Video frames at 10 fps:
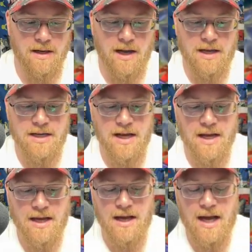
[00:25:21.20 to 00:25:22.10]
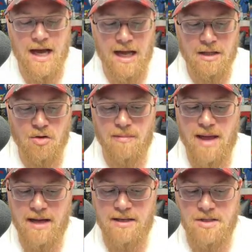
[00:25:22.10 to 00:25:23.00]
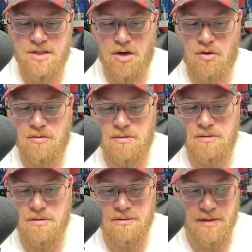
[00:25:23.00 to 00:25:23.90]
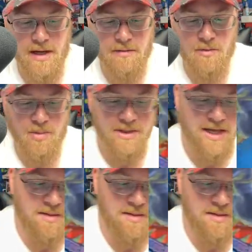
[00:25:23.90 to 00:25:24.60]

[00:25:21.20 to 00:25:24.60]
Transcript: and a Hollow Magnezone. Okay, we'll put that